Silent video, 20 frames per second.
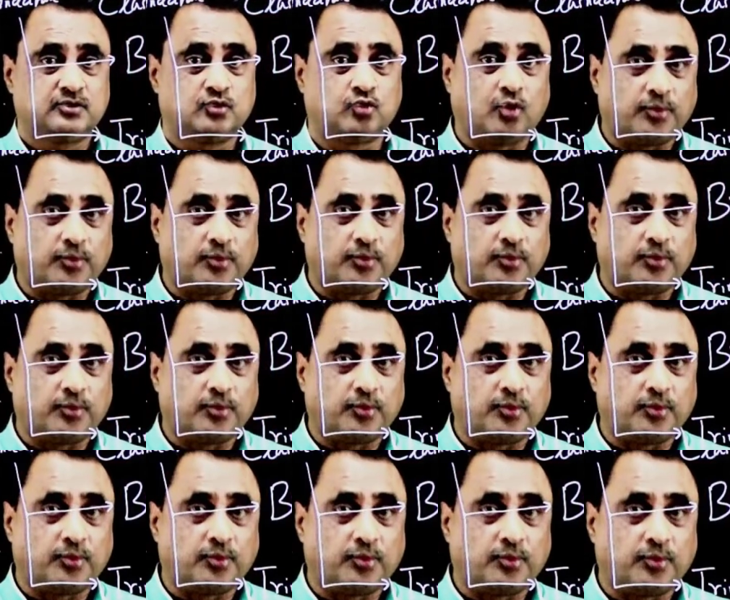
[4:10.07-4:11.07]
over the
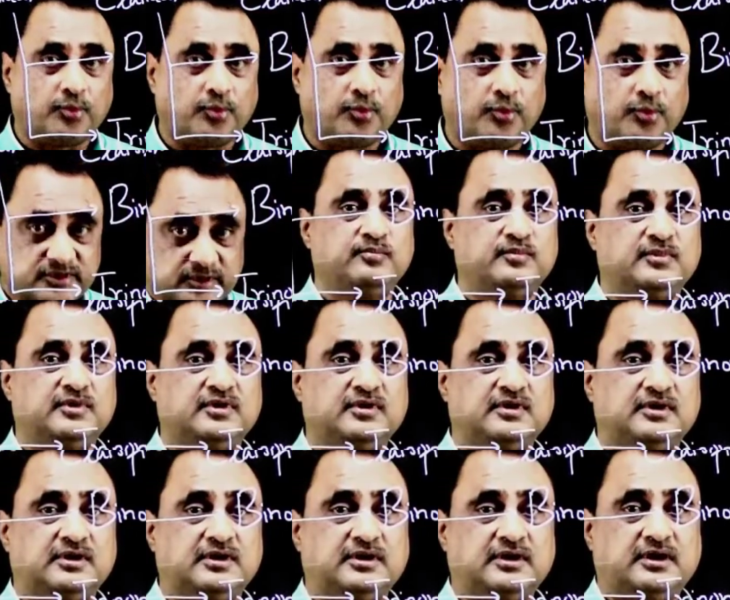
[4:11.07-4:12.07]
period of time
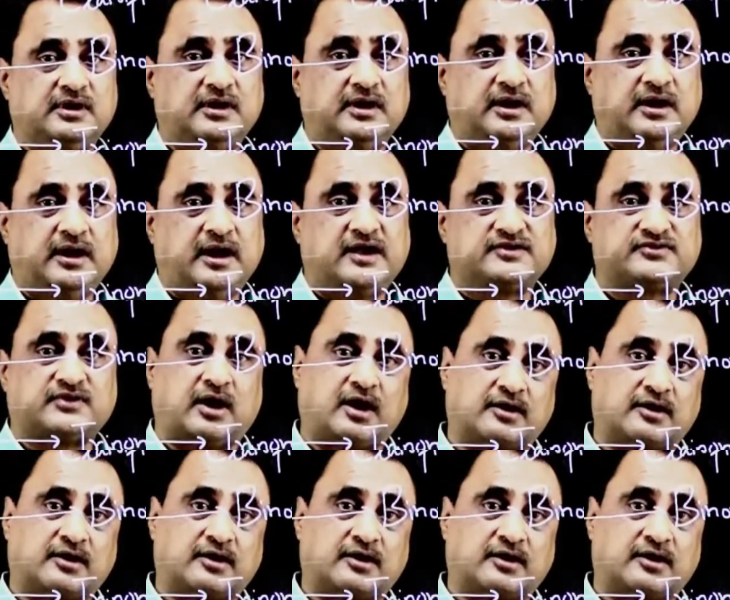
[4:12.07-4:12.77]
has